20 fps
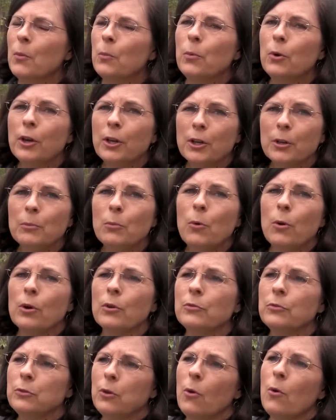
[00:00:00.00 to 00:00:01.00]
Brick and
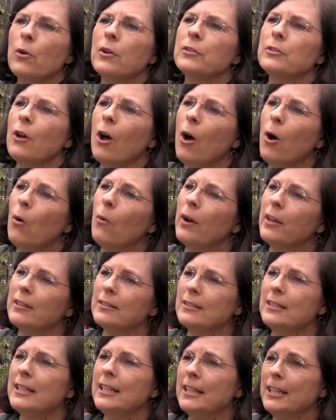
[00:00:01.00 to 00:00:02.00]
mortar florists
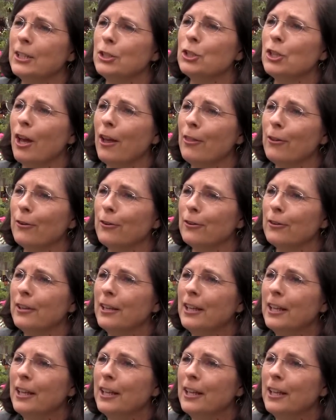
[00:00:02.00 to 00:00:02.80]
always need each other.